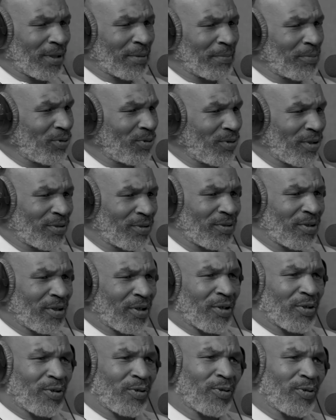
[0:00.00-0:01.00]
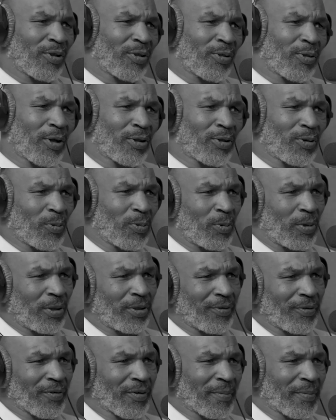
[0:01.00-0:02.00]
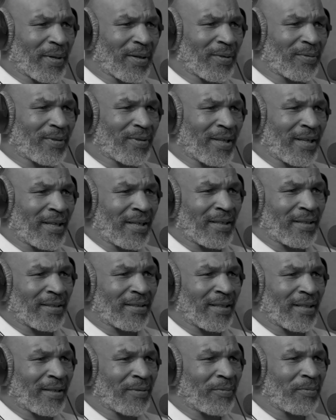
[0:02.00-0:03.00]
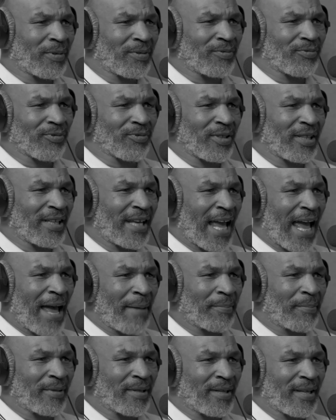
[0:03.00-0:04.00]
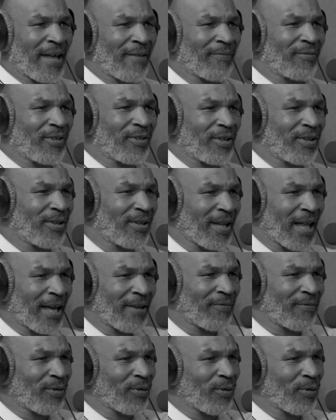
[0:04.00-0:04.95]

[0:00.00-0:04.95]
you just start to wonder about things, like what's really happening after this life is